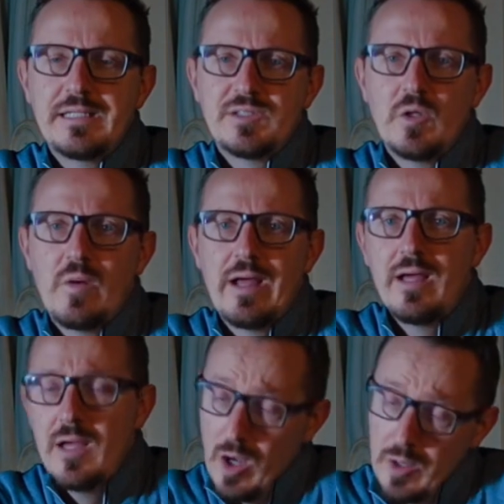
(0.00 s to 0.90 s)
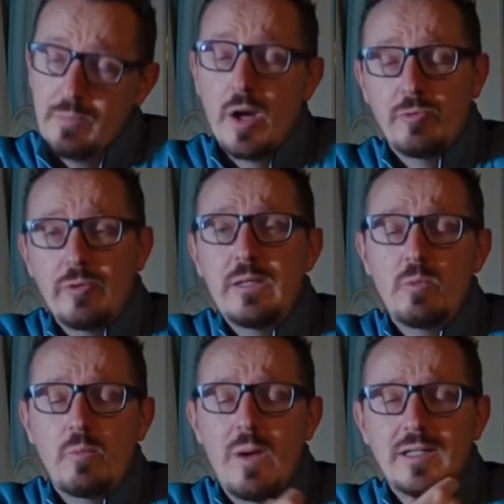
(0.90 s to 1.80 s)
So I'd really
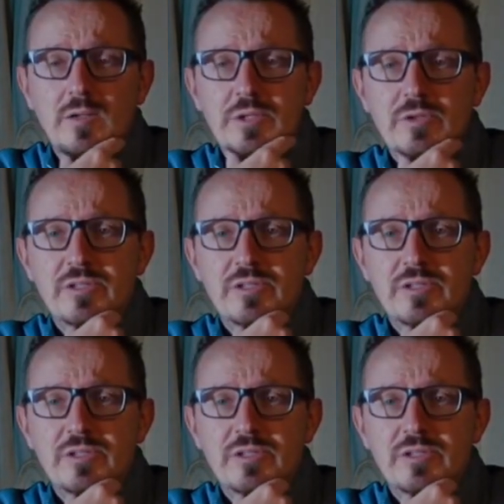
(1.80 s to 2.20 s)
welcome you